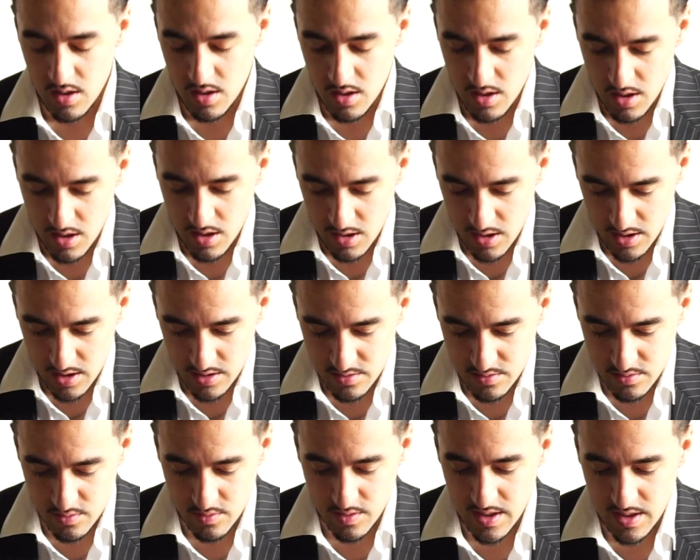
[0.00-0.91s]
All right,
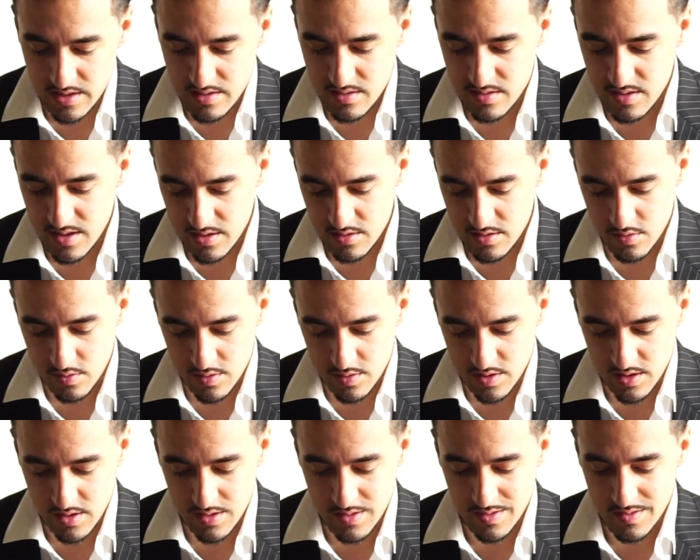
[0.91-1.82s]
so heads
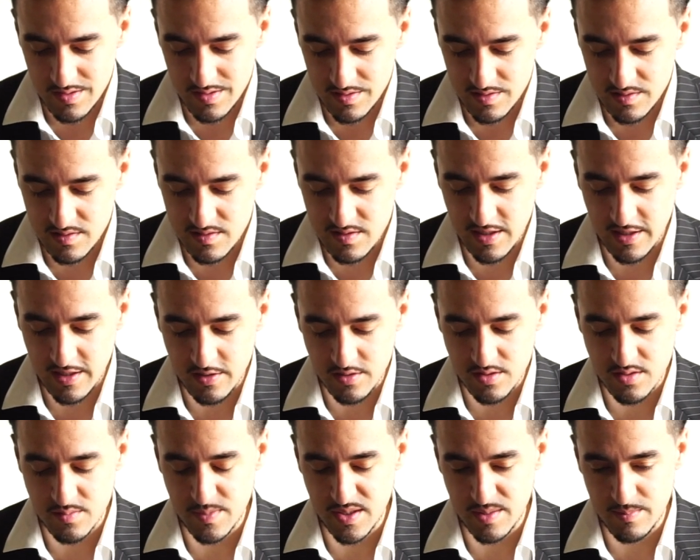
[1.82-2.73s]
Daytona,
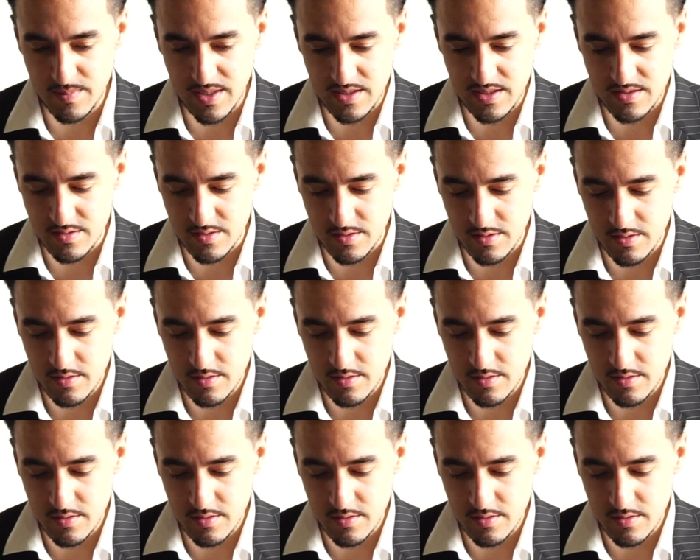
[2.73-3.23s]
tails Speedmaster.